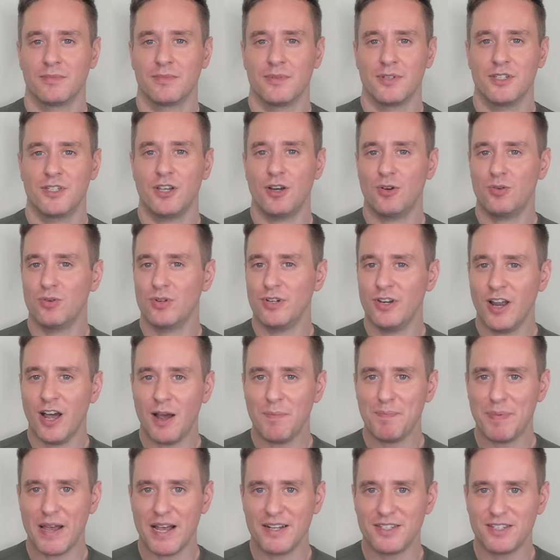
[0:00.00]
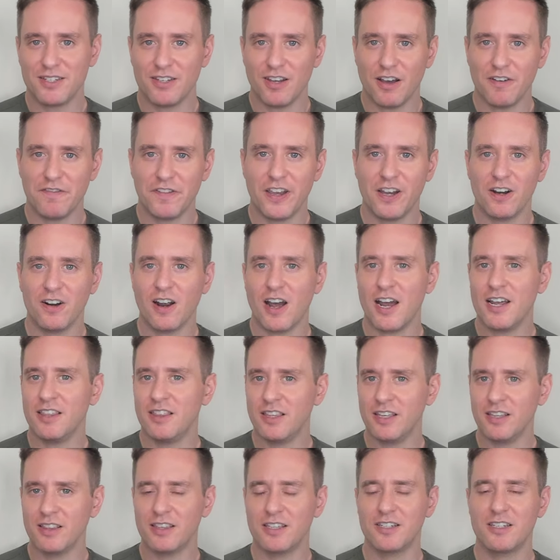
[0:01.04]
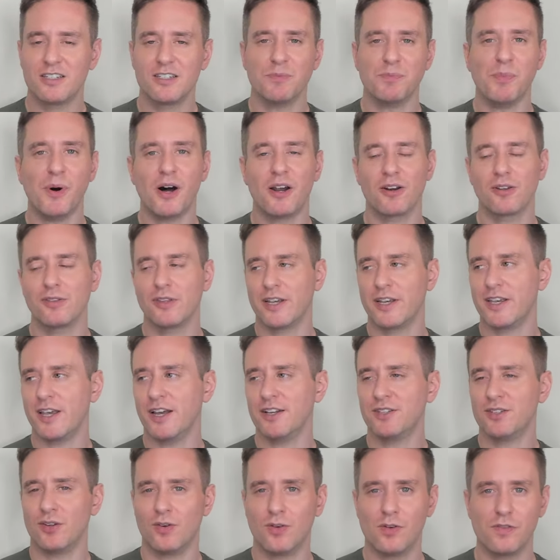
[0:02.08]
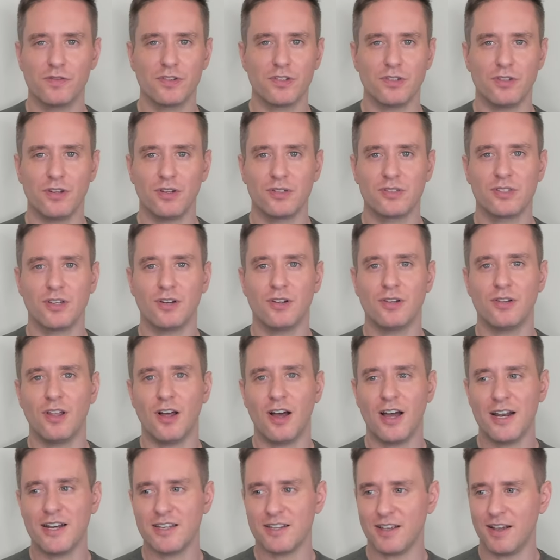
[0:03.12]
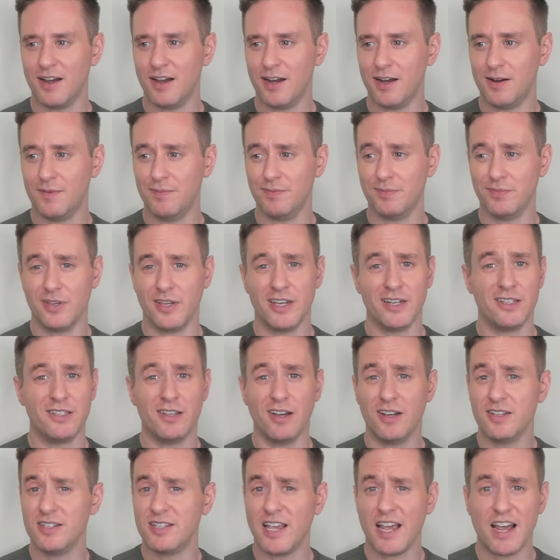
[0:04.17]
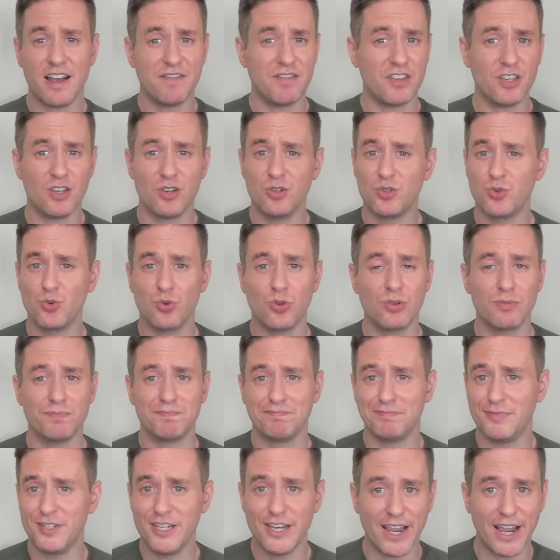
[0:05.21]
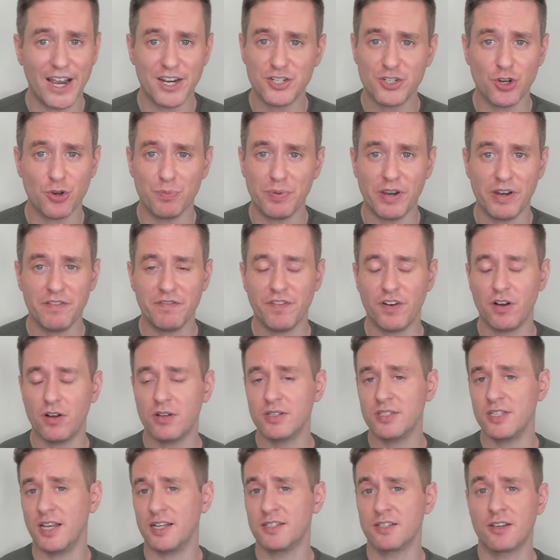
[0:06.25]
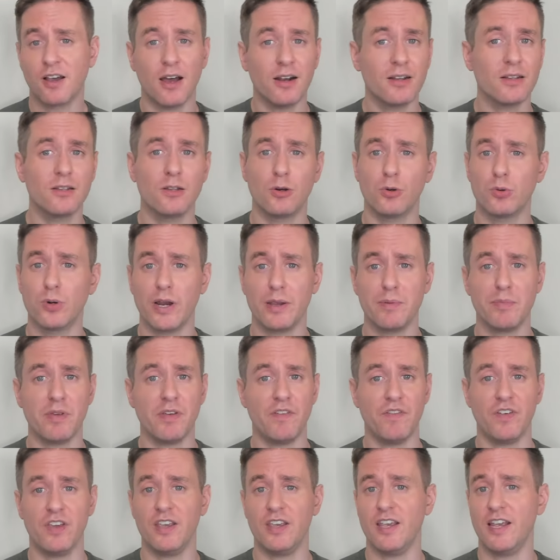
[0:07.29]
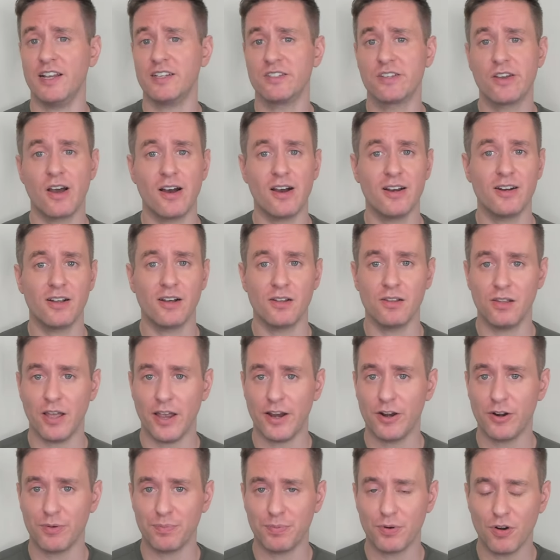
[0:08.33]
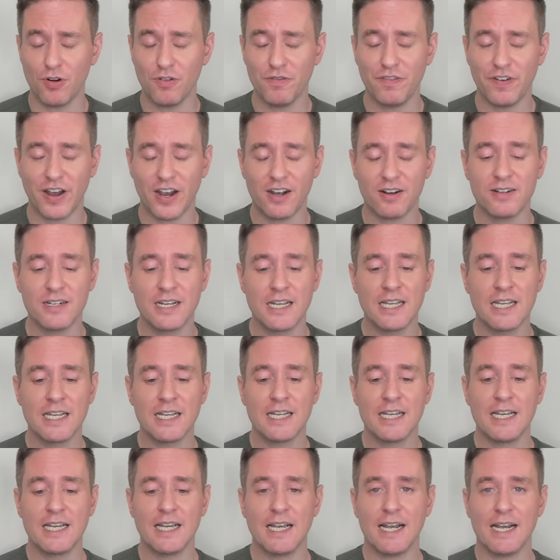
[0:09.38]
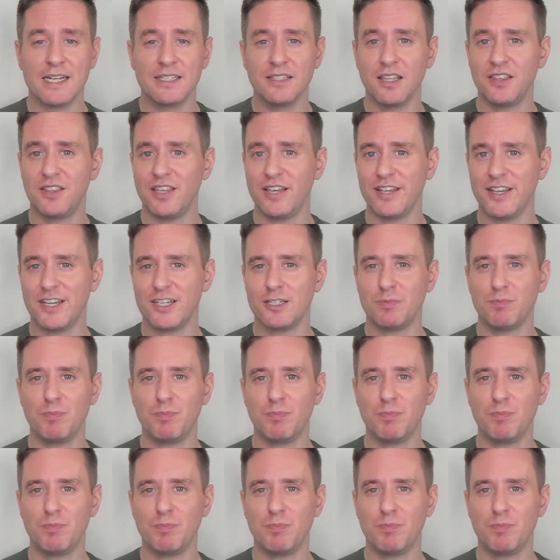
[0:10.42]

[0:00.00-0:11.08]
So not bad stuff here. I think this is a bottle that gets overlooked a lot. Um, it does have the usual Diageo pitfalls. It's got a lower A B V. It's got a lighter profile. And the thing is,